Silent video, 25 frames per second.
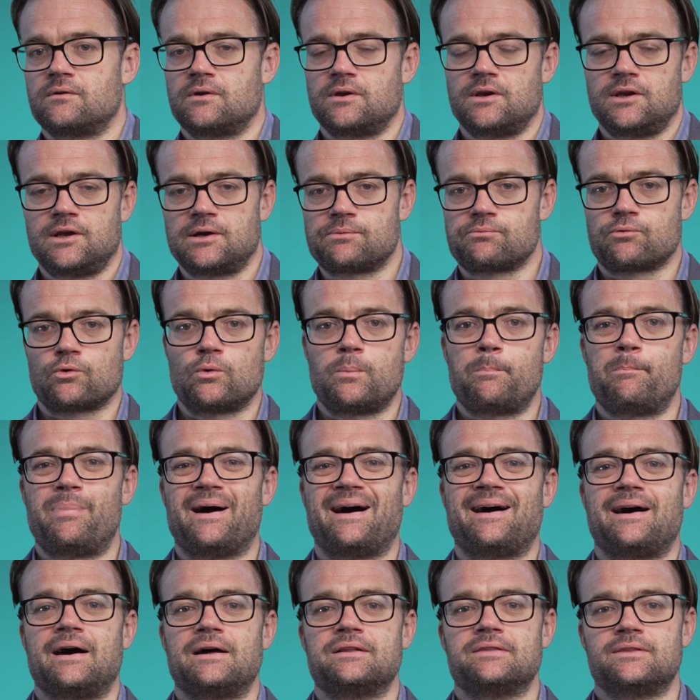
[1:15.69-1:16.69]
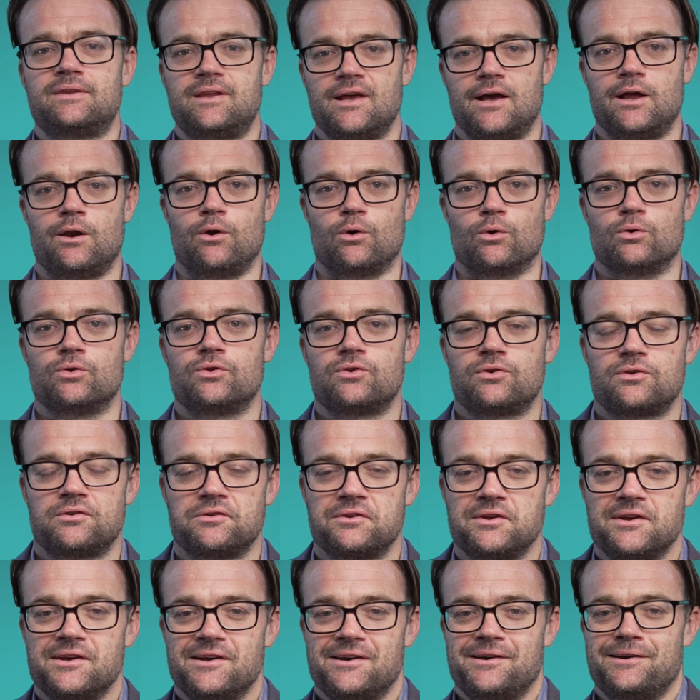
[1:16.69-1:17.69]
In Hebrew, parentelot.
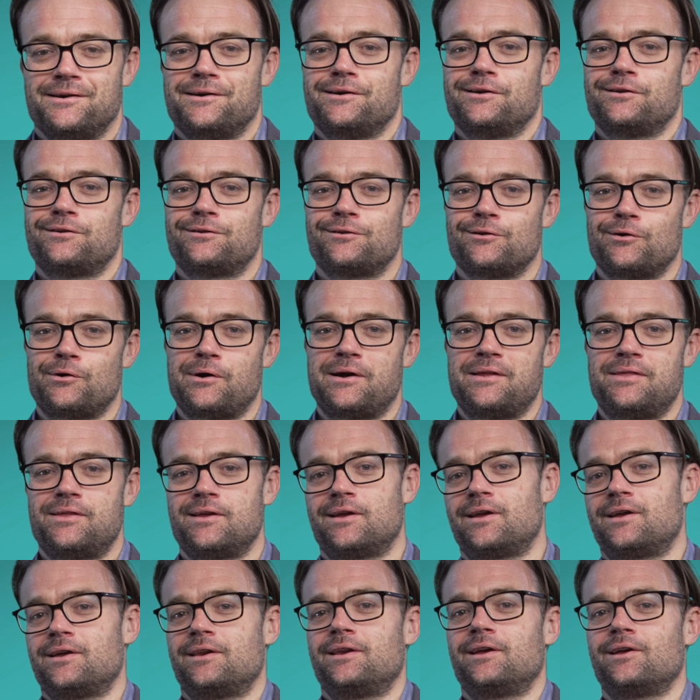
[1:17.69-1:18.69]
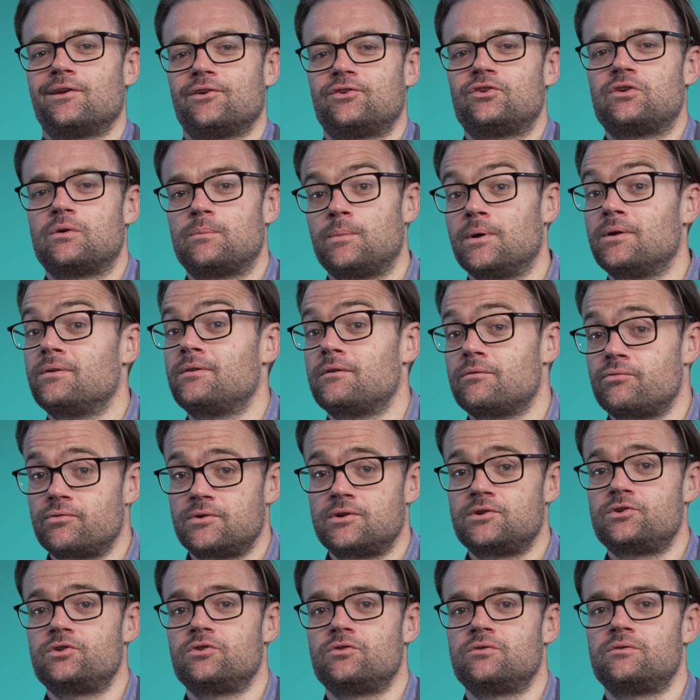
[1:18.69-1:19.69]
So I think in English the best
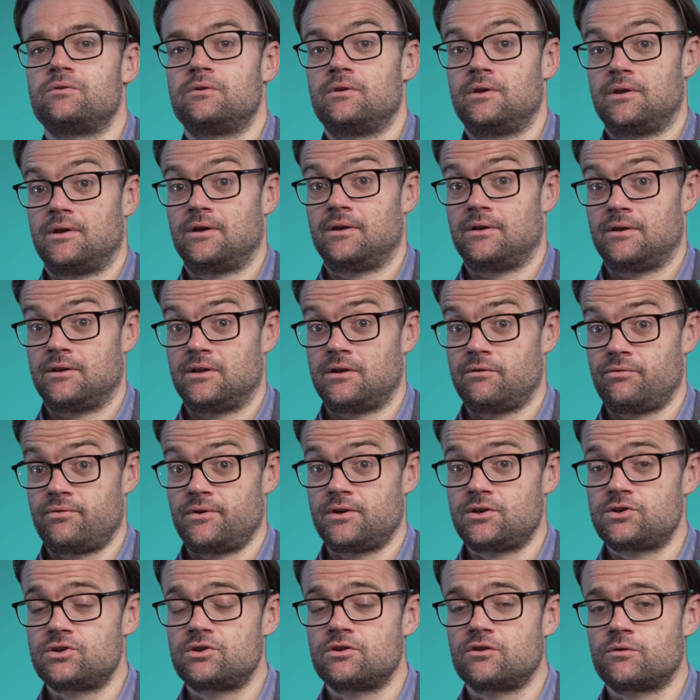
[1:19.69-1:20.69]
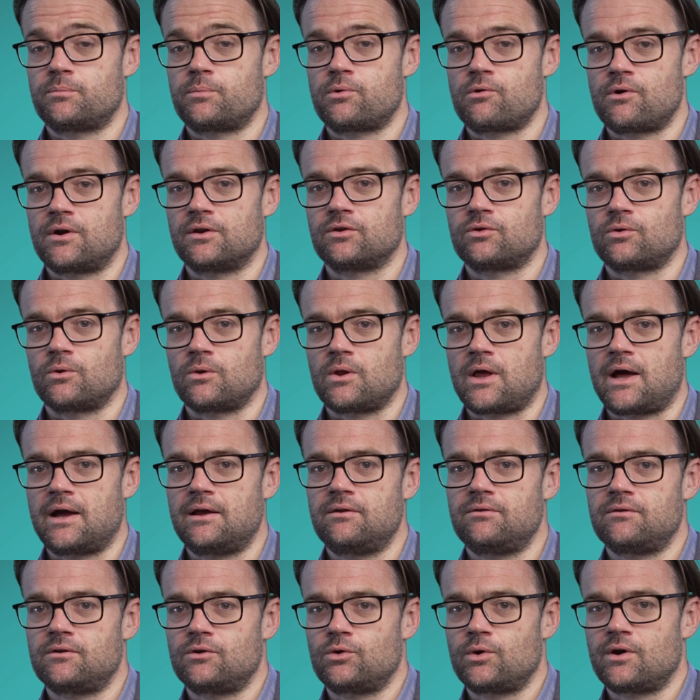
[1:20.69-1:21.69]
definition is parental
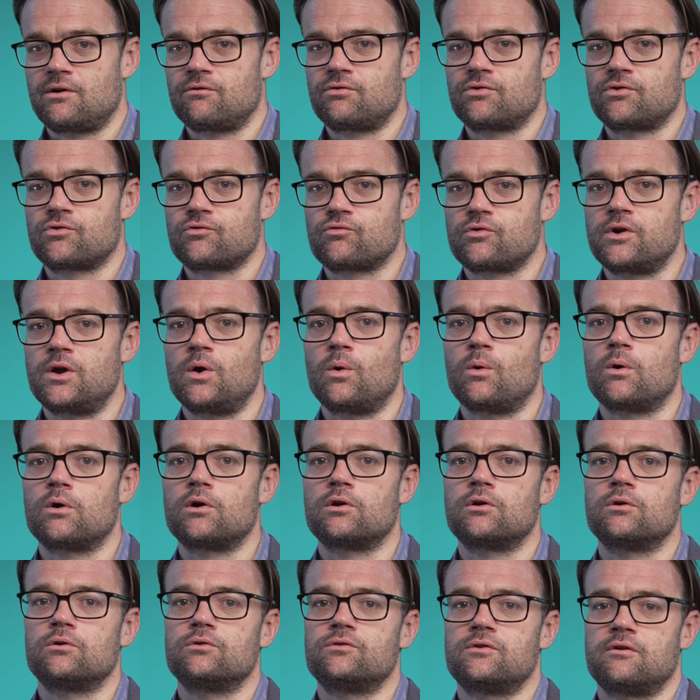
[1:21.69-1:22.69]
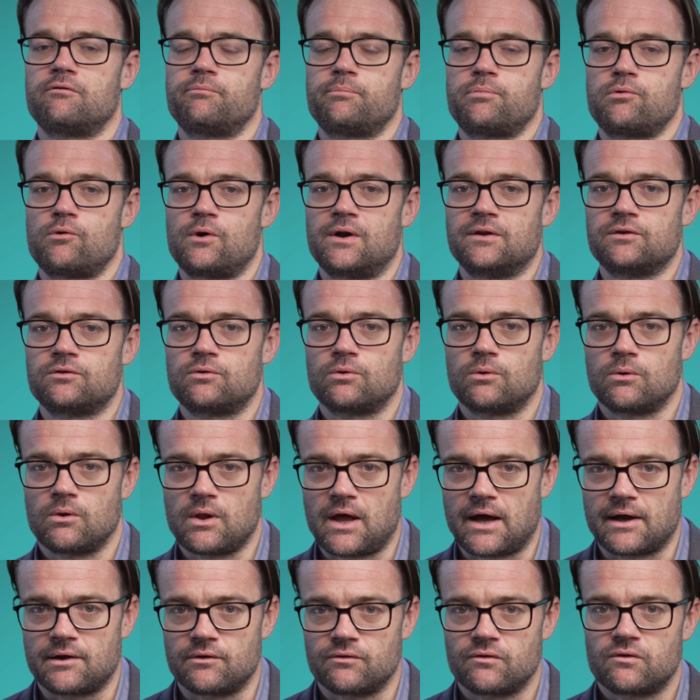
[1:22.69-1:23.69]
lines, and you have 3 orders of parental
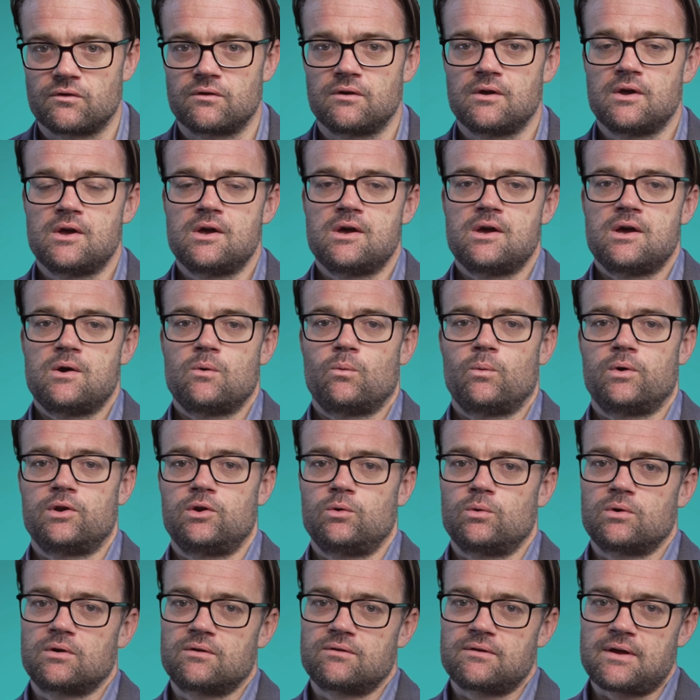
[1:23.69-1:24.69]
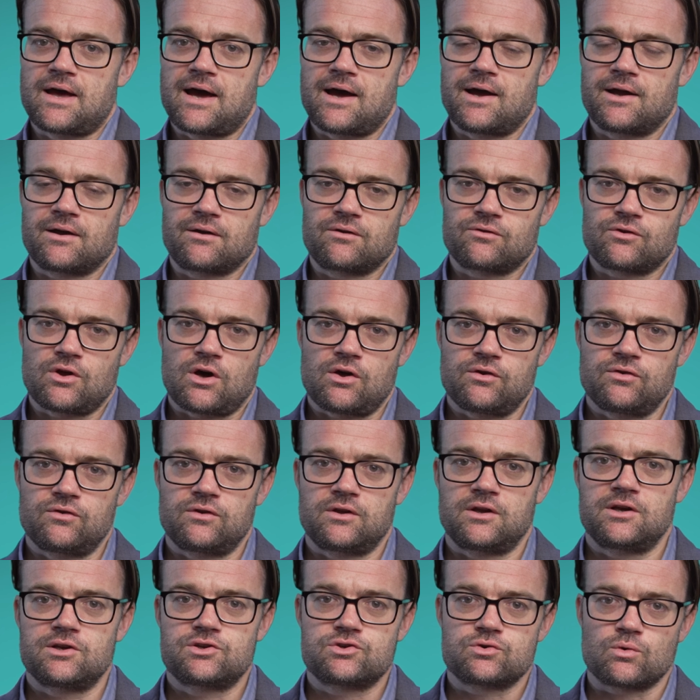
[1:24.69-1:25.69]
lines. When you exhaust
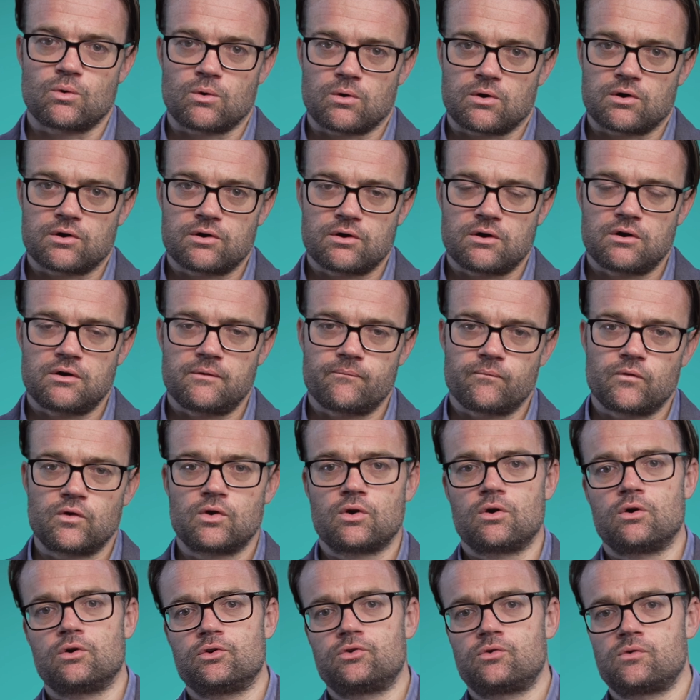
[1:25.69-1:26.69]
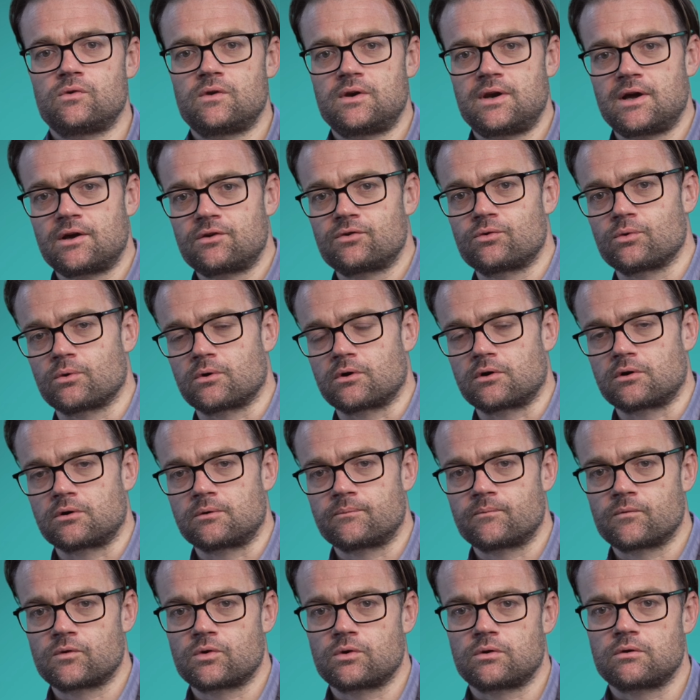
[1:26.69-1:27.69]
each order, you go to the next order.
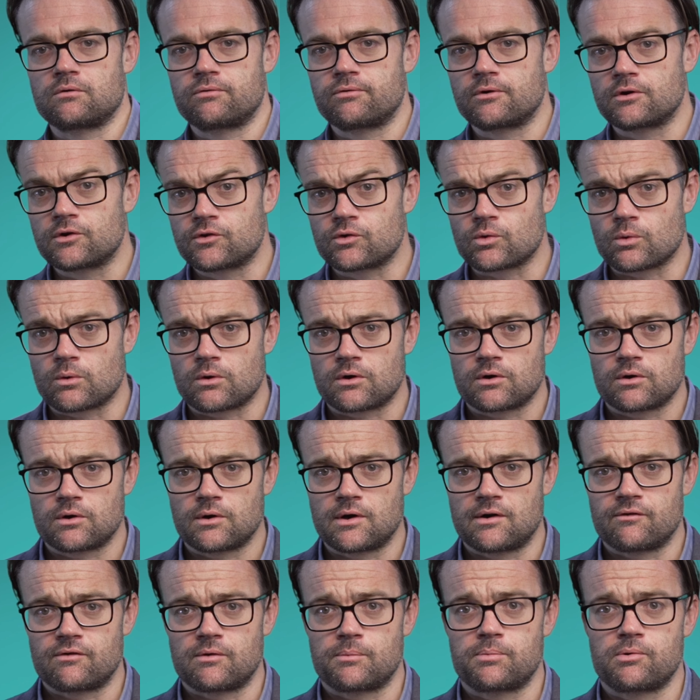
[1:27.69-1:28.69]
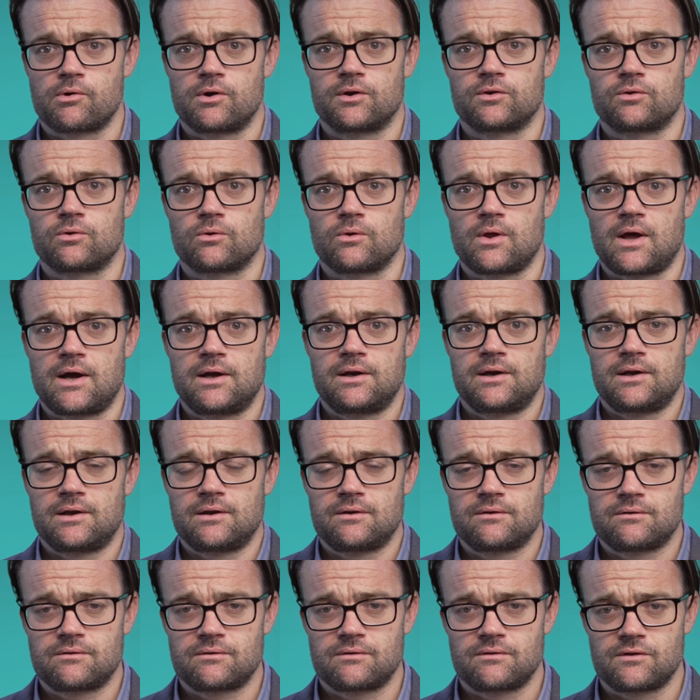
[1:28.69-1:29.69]
So the first order of a parental line
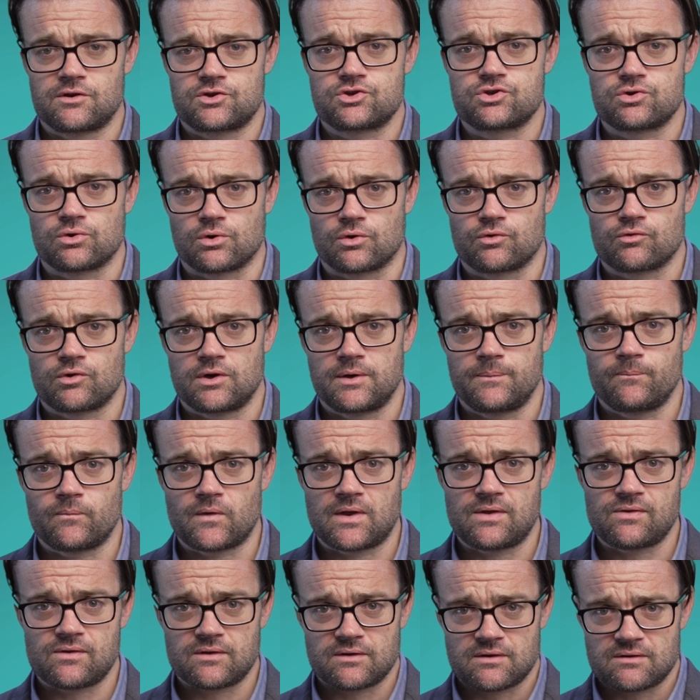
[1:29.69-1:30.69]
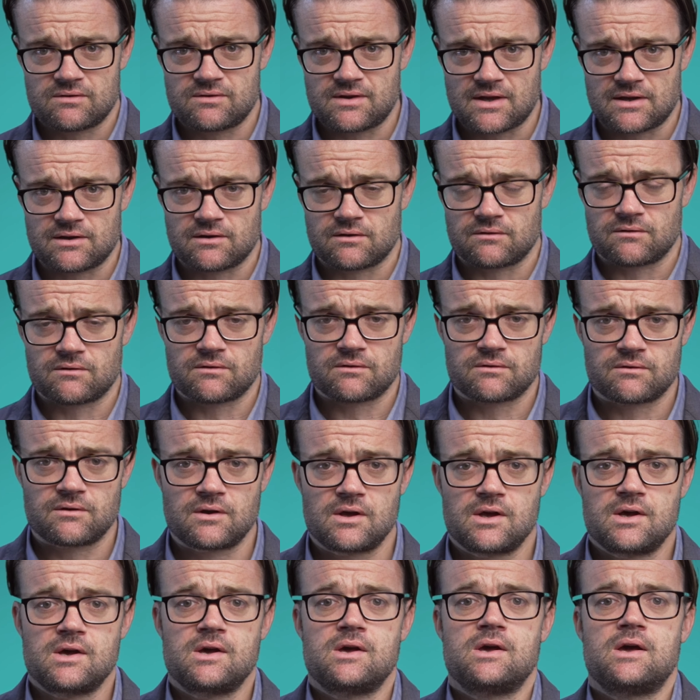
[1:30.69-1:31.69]
is the children and the descendants.
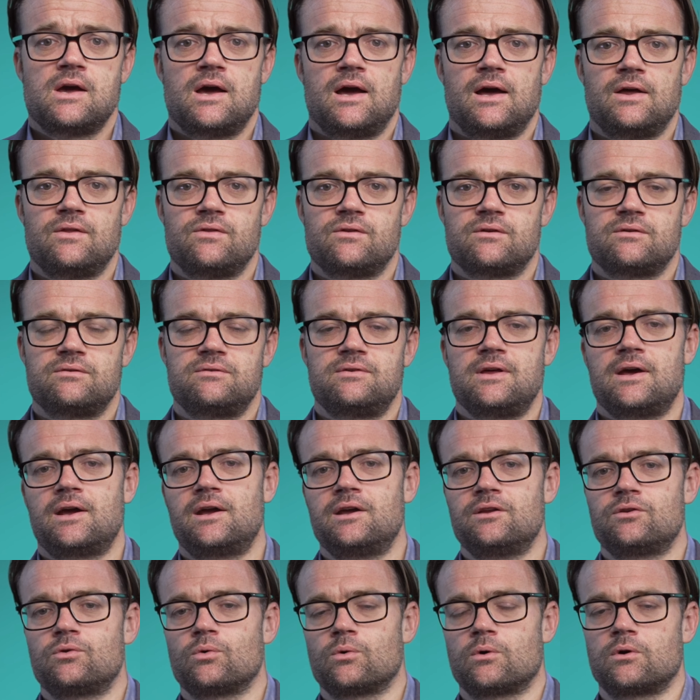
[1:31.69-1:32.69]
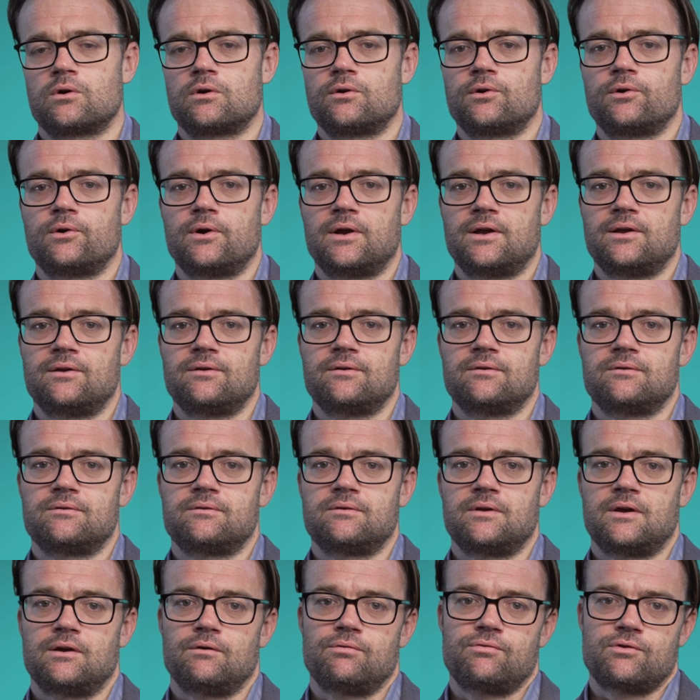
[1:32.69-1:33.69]
And the second order
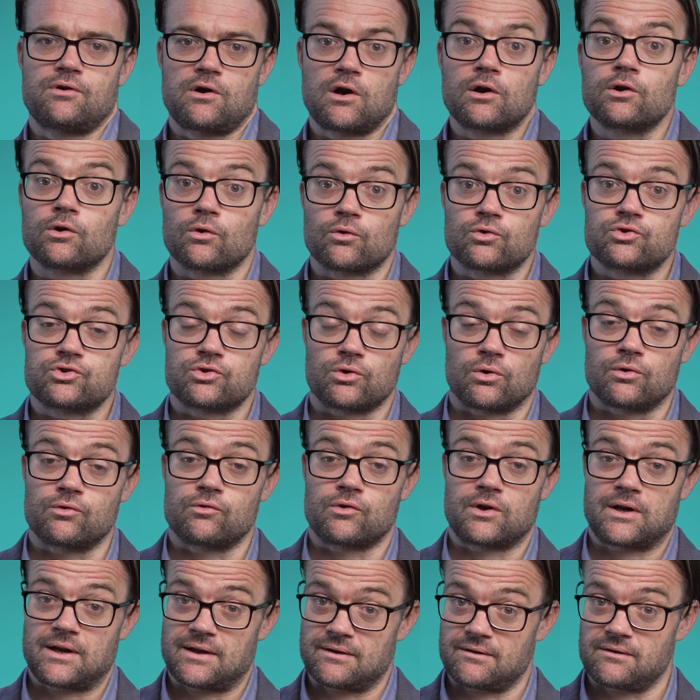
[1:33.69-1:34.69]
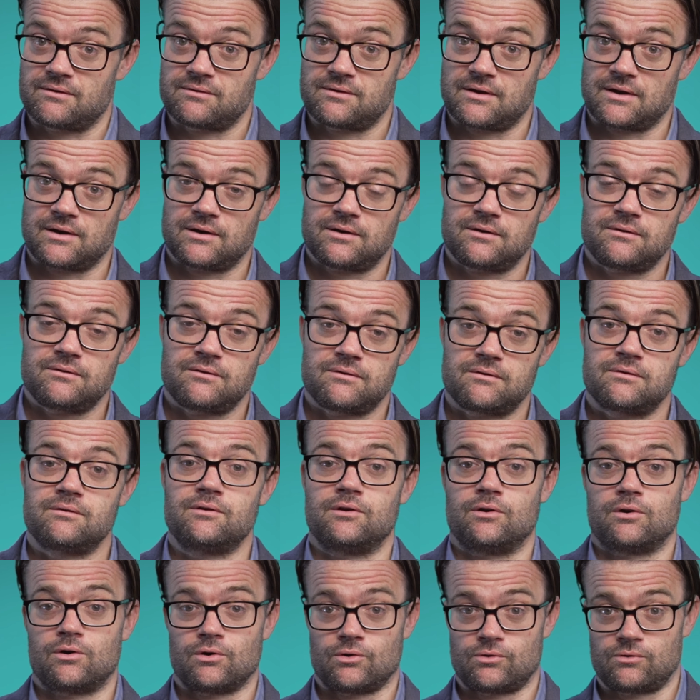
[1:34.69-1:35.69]
is, if there are no children and descendants,
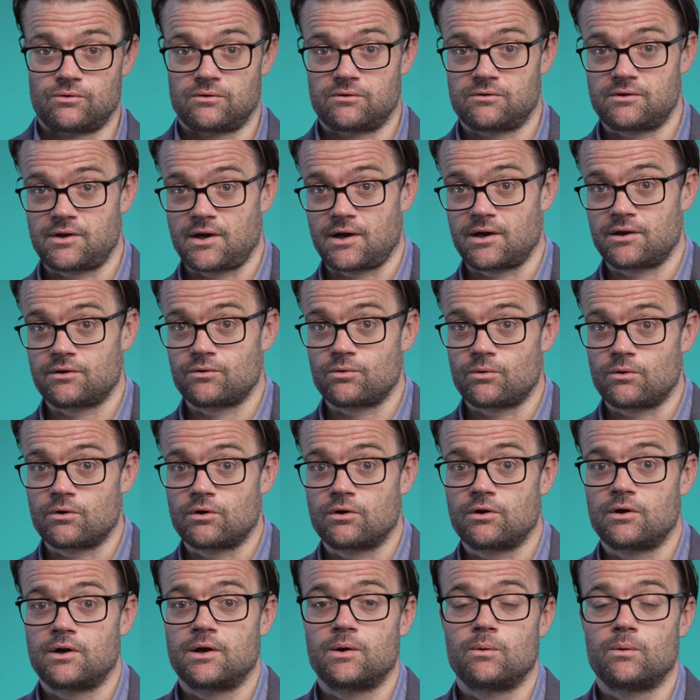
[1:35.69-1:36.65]
you go to the second order.